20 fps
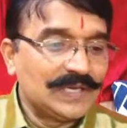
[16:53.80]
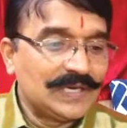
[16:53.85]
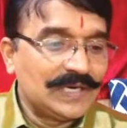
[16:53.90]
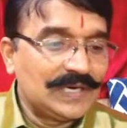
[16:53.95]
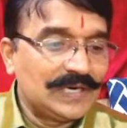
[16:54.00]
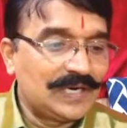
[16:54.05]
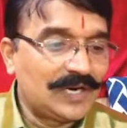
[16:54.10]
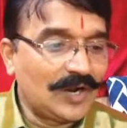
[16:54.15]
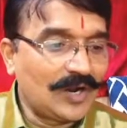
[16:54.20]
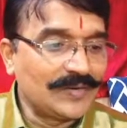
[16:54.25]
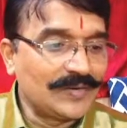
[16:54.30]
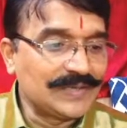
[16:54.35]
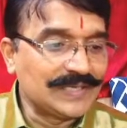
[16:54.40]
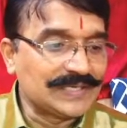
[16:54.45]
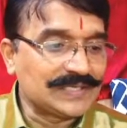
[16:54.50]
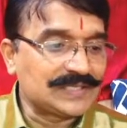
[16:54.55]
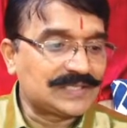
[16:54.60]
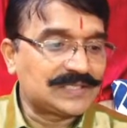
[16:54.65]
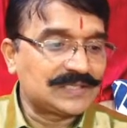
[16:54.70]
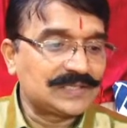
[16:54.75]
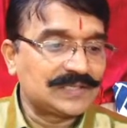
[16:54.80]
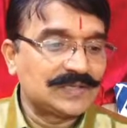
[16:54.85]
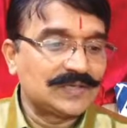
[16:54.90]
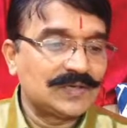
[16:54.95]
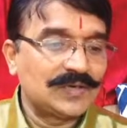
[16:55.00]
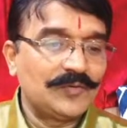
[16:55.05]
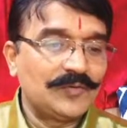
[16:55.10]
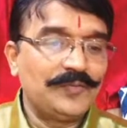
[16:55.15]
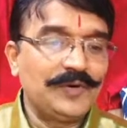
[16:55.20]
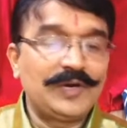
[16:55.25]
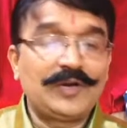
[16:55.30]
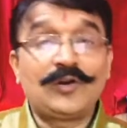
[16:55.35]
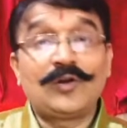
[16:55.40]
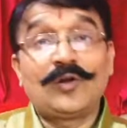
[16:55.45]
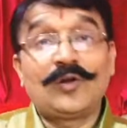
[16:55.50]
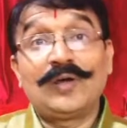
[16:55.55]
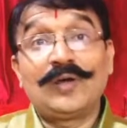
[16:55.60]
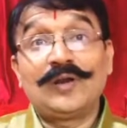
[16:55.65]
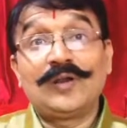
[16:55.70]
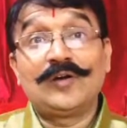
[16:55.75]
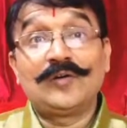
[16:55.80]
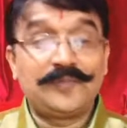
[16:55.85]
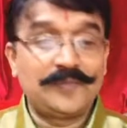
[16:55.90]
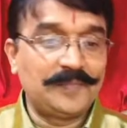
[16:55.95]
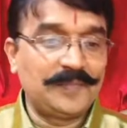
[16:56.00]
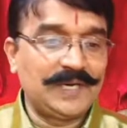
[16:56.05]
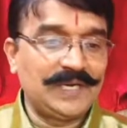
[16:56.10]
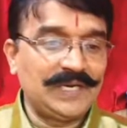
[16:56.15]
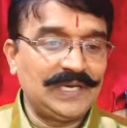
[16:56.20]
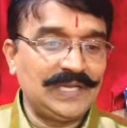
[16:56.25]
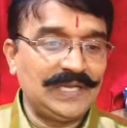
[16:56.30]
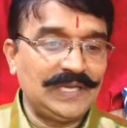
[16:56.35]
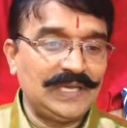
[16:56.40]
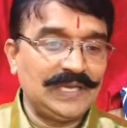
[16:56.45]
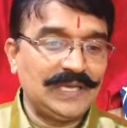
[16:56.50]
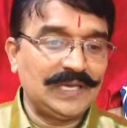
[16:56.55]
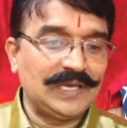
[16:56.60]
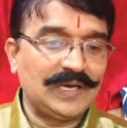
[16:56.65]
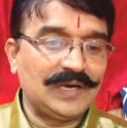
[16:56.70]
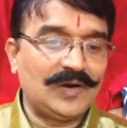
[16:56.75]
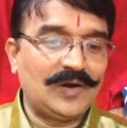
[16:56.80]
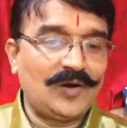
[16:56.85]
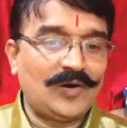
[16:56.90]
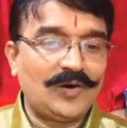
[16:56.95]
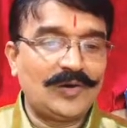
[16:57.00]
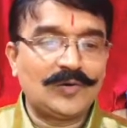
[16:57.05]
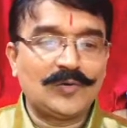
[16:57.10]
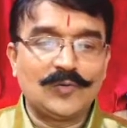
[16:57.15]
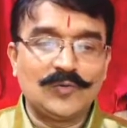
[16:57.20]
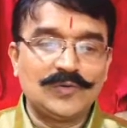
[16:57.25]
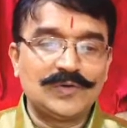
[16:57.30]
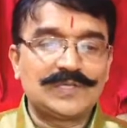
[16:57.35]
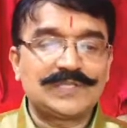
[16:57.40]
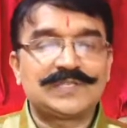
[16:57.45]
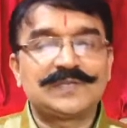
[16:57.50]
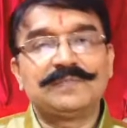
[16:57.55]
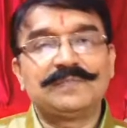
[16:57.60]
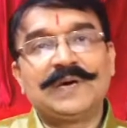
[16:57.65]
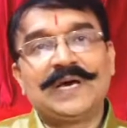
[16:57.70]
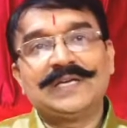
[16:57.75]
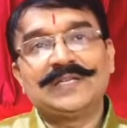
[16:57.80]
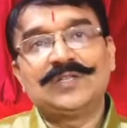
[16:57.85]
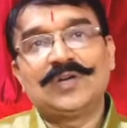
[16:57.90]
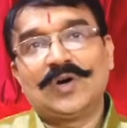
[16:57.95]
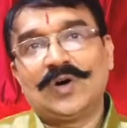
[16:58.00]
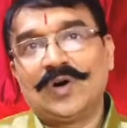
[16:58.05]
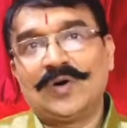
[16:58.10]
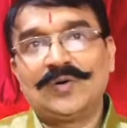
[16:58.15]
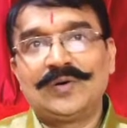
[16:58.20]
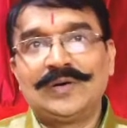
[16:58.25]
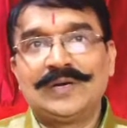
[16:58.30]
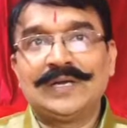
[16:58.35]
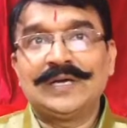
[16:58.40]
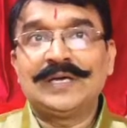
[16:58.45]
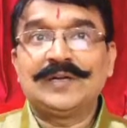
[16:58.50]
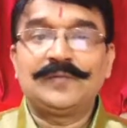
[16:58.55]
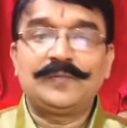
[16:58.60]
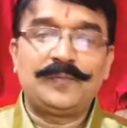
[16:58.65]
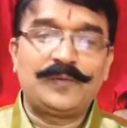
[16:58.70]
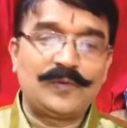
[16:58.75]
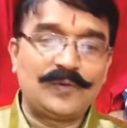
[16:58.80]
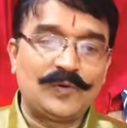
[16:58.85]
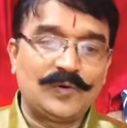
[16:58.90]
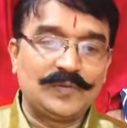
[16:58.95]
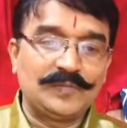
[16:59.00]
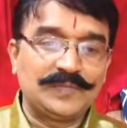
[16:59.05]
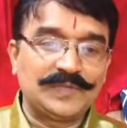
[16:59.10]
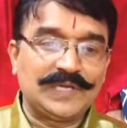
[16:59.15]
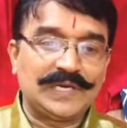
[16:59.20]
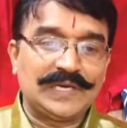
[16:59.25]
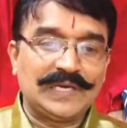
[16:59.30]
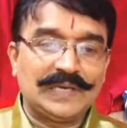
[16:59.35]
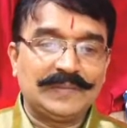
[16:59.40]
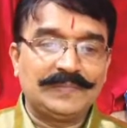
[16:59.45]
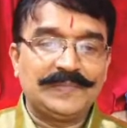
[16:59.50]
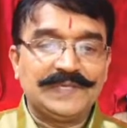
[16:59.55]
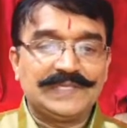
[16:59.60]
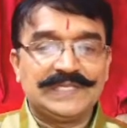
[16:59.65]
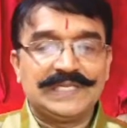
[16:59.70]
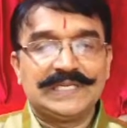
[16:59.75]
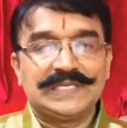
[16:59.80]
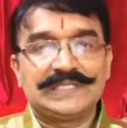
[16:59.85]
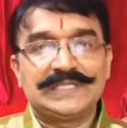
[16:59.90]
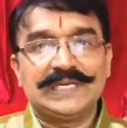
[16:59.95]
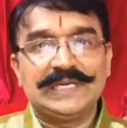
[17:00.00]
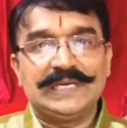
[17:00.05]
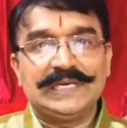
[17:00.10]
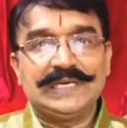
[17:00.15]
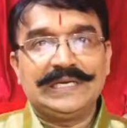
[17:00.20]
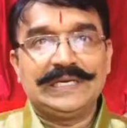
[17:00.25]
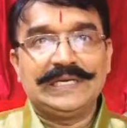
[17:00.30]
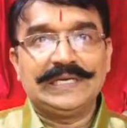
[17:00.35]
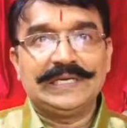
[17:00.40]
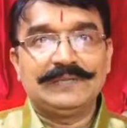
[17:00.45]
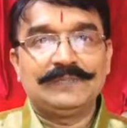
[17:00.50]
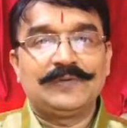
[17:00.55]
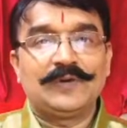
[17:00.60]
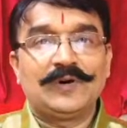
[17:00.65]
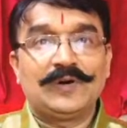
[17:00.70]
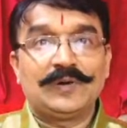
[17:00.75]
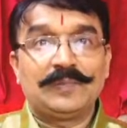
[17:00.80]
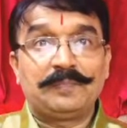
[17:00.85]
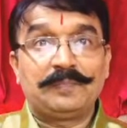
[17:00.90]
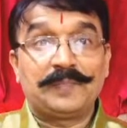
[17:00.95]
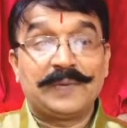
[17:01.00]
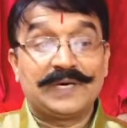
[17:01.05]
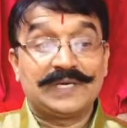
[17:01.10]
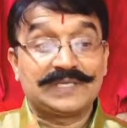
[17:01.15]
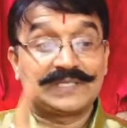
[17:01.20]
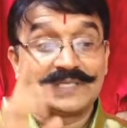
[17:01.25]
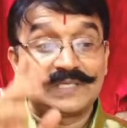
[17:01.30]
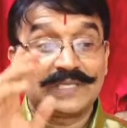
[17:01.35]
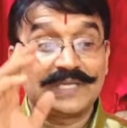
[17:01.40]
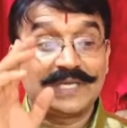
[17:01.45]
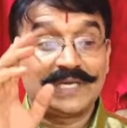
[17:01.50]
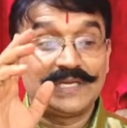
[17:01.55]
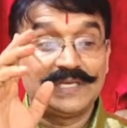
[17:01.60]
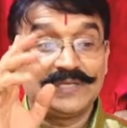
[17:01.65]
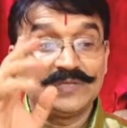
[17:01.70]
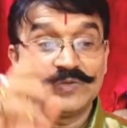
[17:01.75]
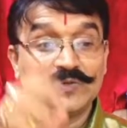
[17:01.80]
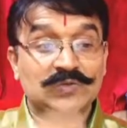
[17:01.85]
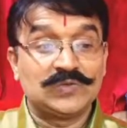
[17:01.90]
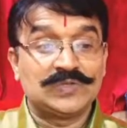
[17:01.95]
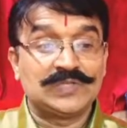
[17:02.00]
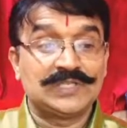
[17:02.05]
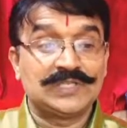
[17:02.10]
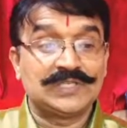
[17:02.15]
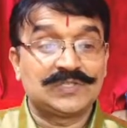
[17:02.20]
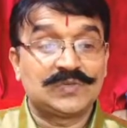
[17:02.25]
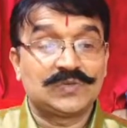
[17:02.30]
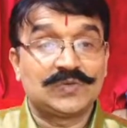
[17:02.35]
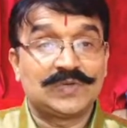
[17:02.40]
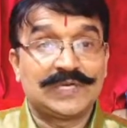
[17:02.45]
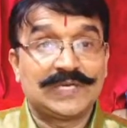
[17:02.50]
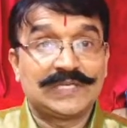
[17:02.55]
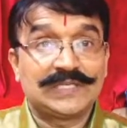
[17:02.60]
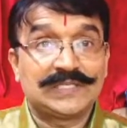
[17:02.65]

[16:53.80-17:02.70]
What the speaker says: Drawings. Withdrawal of money or goods by the owner from the business entity for personal use is known as